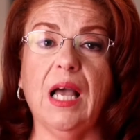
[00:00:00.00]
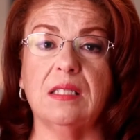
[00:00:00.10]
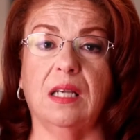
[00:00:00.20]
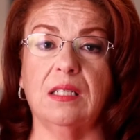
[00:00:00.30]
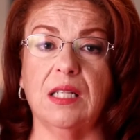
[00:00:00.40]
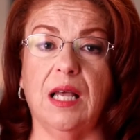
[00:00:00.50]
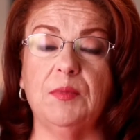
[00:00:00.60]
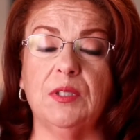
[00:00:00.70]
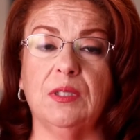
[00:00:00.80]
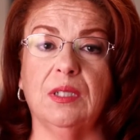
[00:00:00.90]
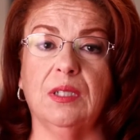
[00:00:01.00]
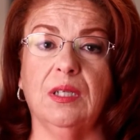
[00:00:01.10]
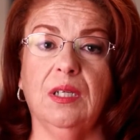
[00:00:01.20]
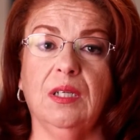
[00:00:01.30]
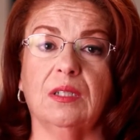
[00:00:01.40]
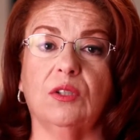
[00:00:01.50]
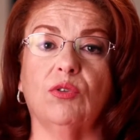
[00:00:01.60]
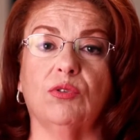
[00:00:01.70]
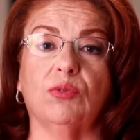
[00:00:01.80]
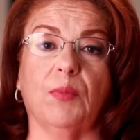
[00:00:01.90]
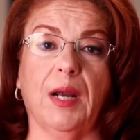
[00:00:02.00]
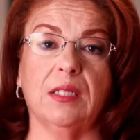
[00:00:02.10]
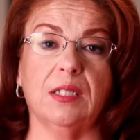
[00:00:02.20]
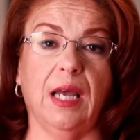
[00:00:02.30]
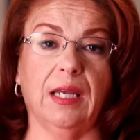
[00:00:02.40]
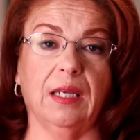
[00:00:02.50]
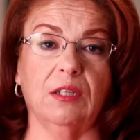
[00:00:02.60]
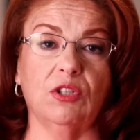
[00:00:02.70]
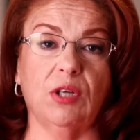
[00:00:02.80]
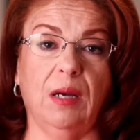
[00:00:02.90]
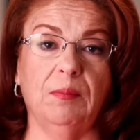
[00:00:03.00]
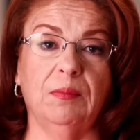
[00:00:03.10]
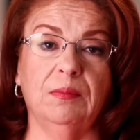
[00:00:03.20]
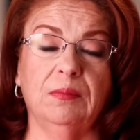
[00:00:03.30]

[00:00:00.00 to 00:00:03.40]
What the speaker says: As I slept, looters were ransacking the shop.